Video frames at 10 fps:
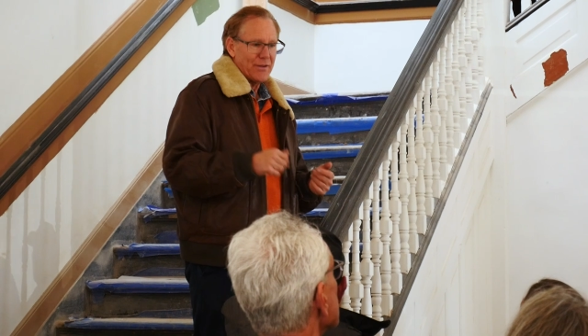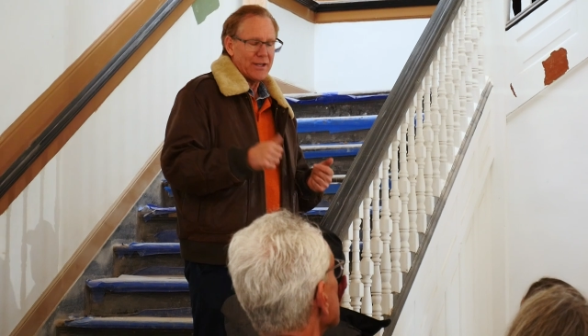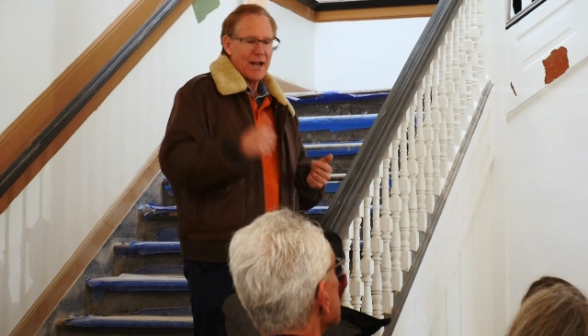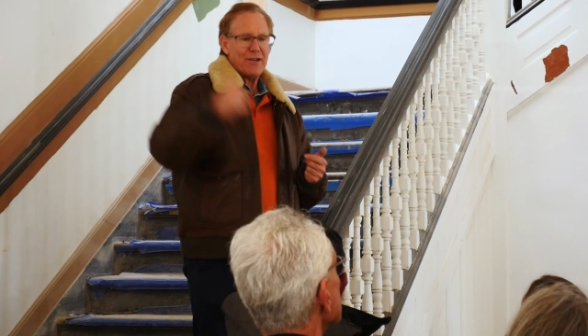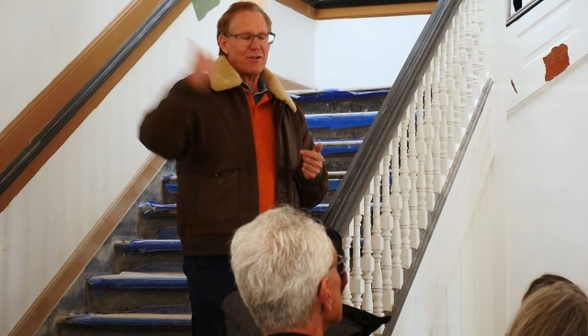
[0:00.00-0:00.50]

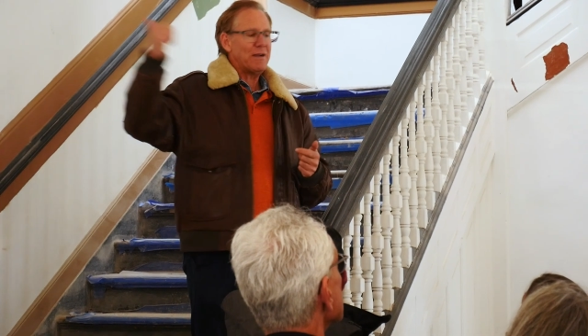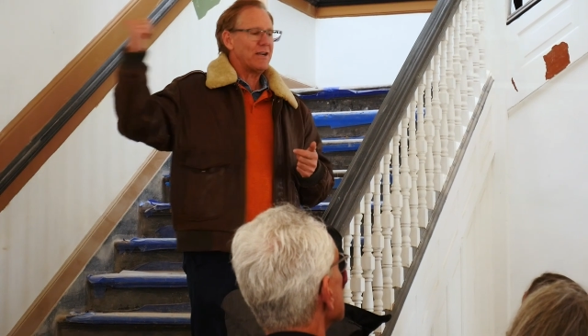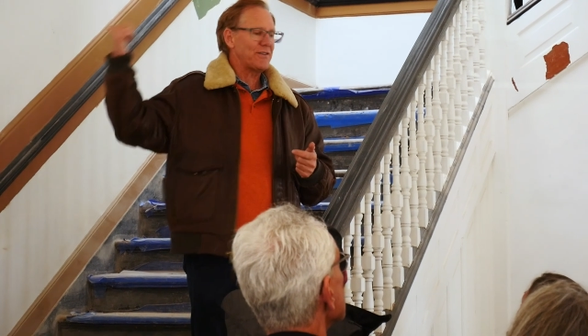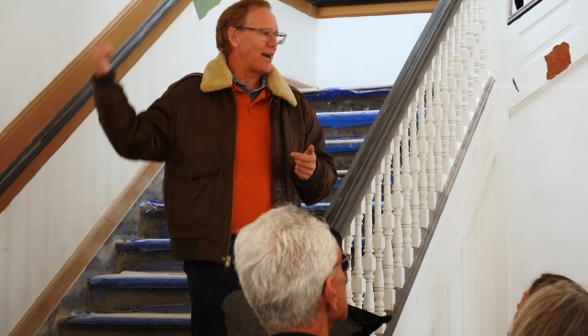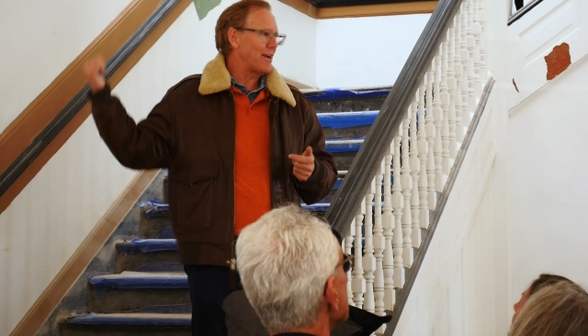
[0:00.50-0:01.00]
The dining room
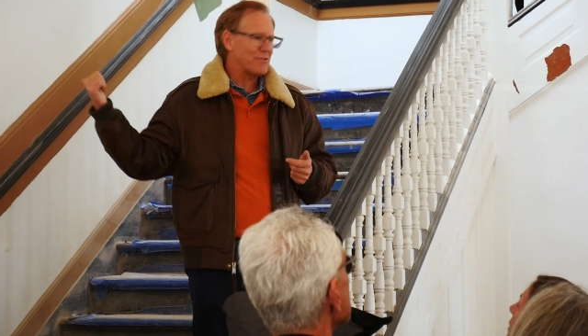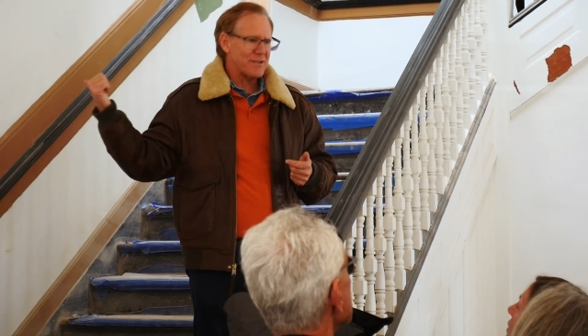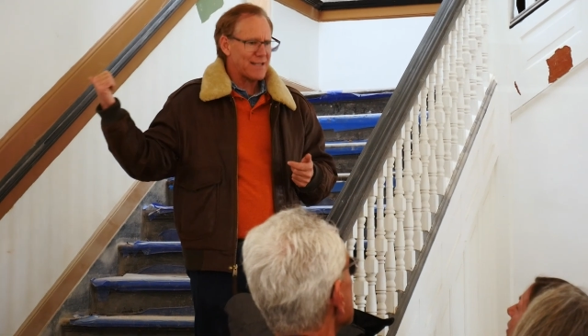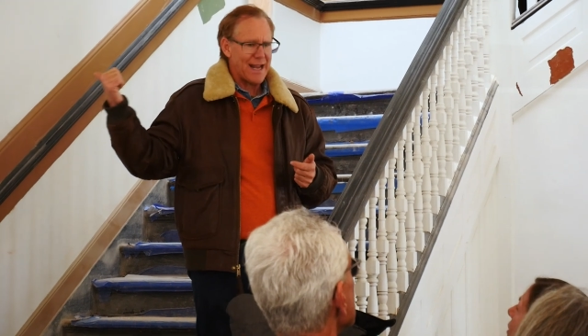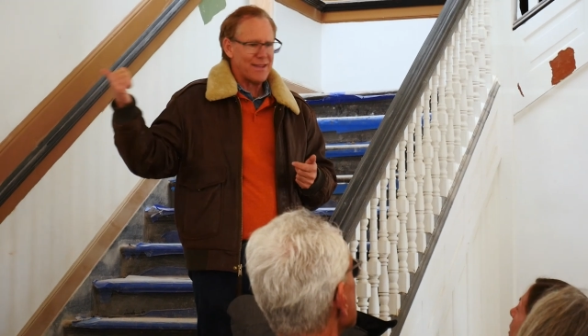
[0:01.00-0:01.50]
here is
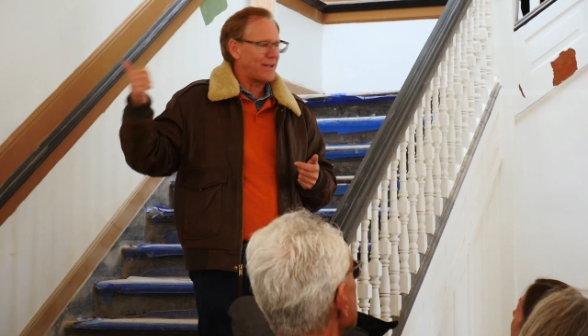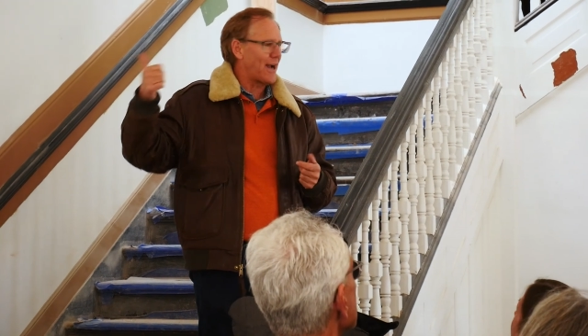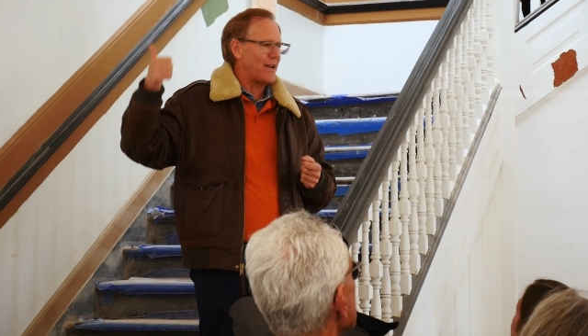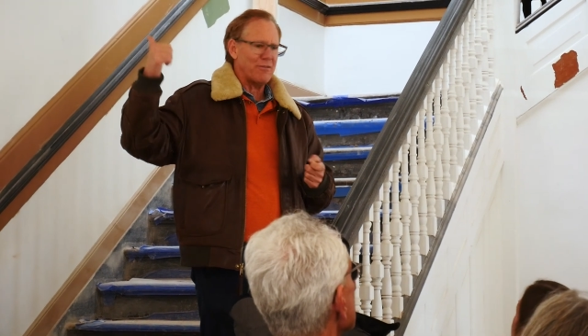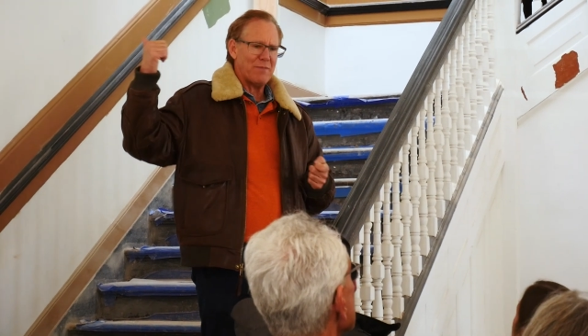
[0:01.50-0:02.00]
110, the
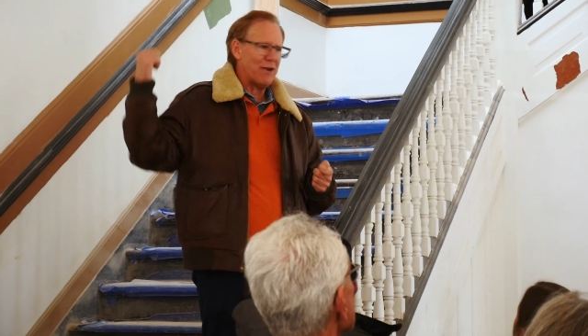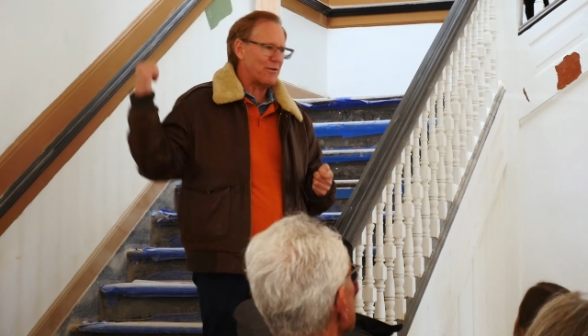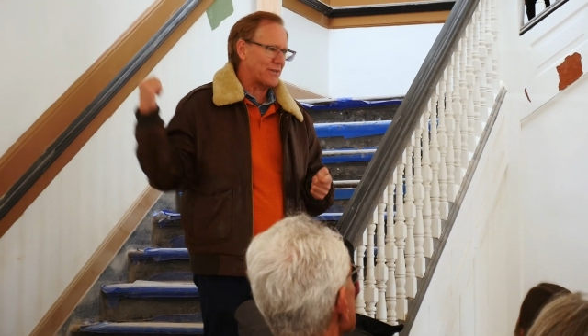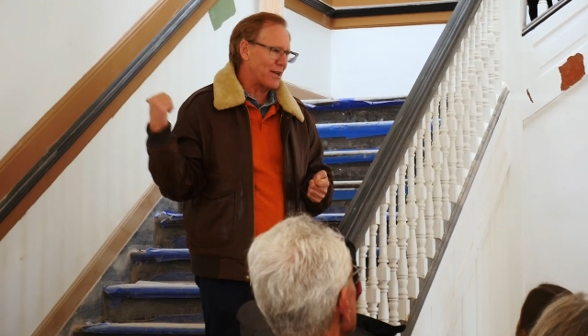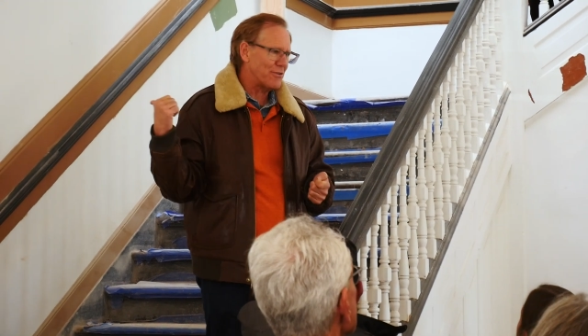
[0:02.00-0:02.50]
dining room there
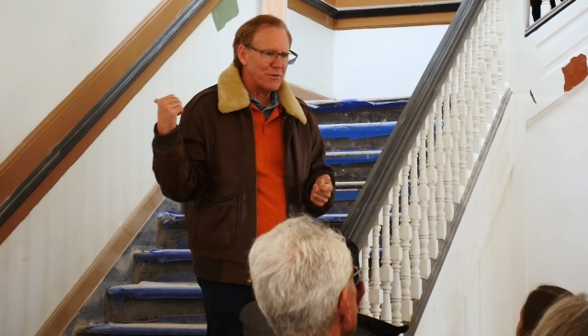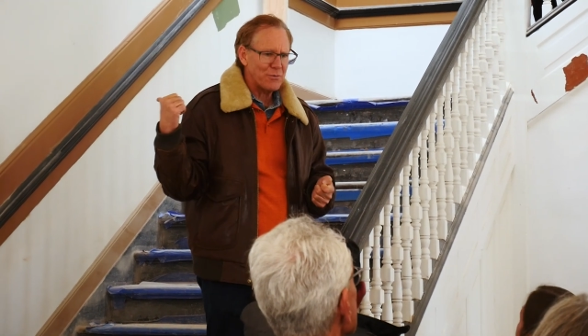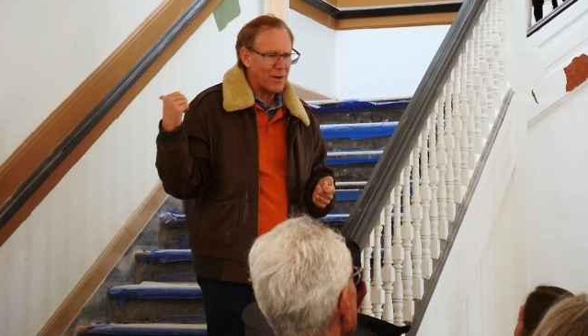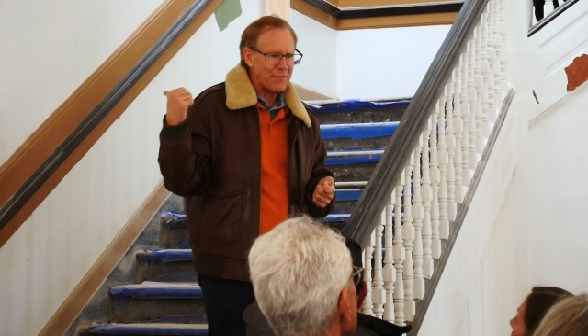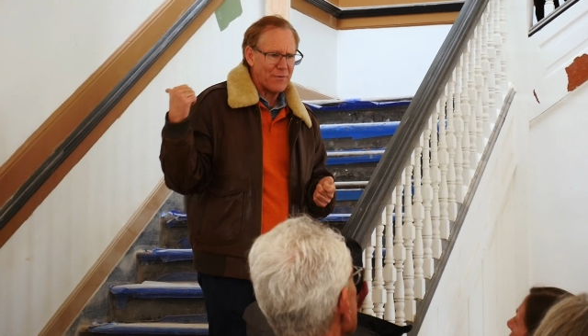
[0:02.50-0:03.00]
was
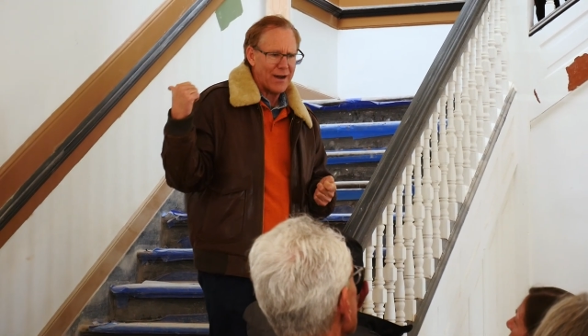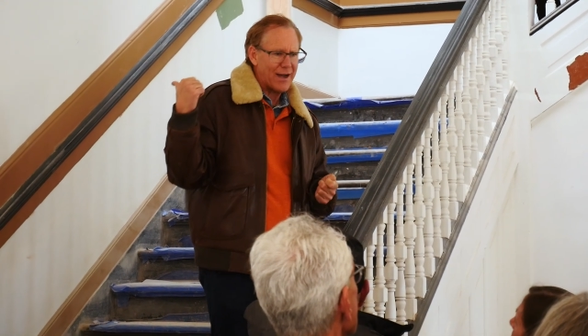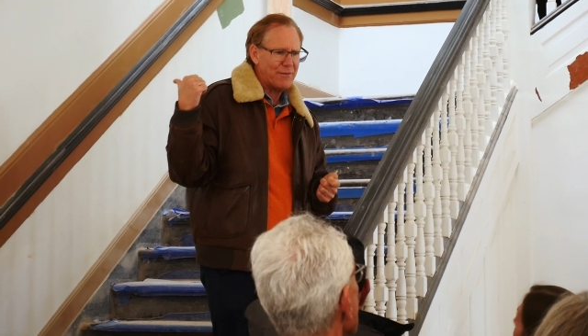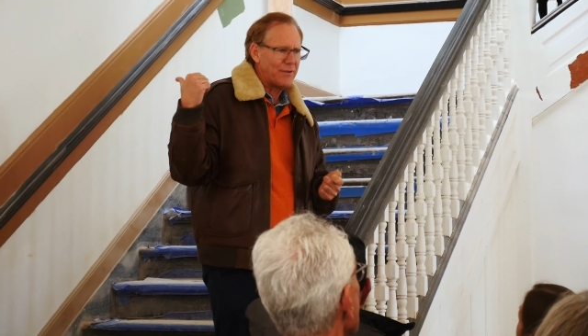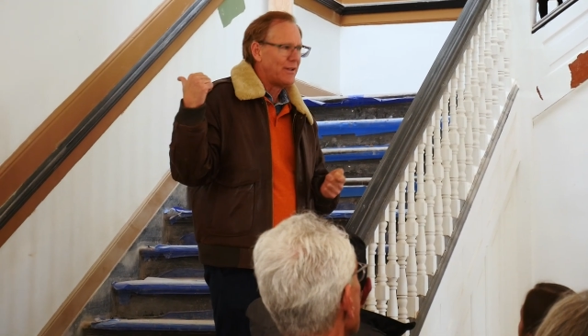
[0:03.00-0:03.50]

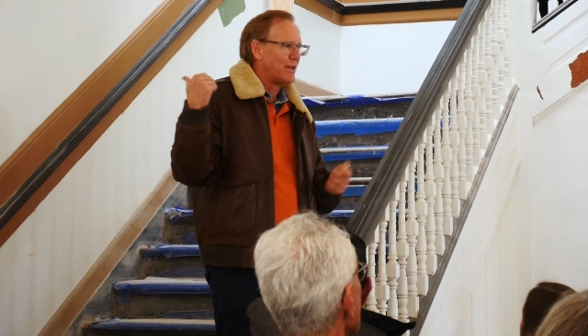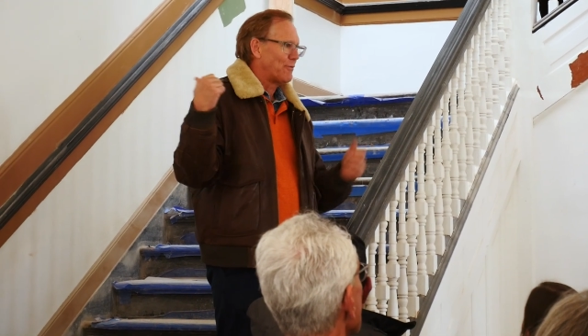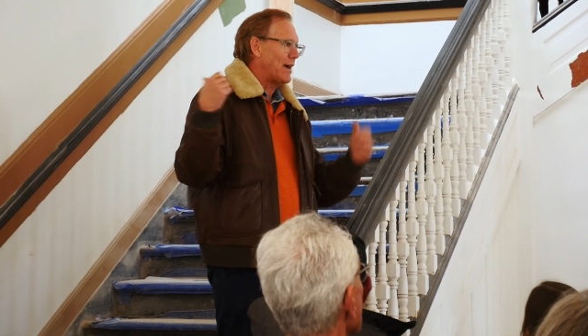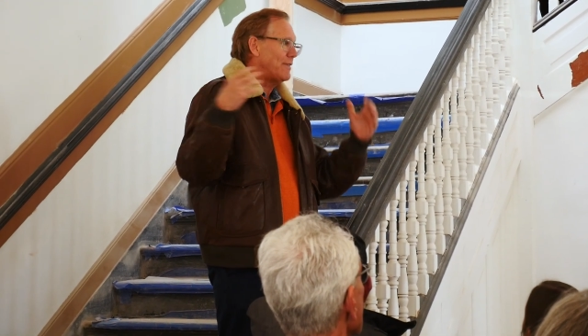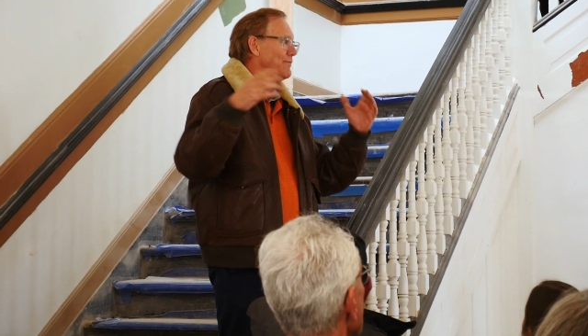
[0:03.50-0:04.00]

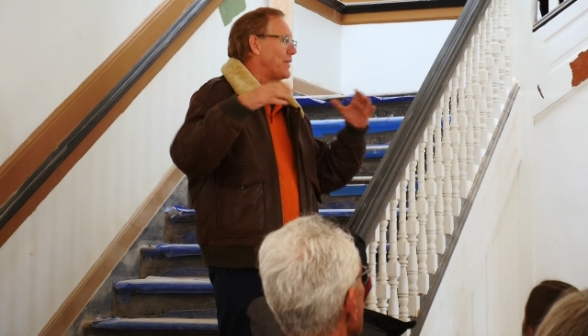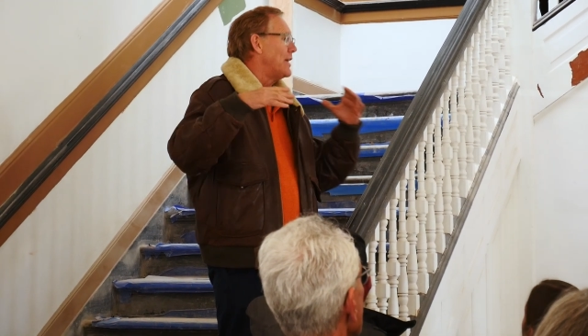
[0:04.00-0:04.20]
125, right?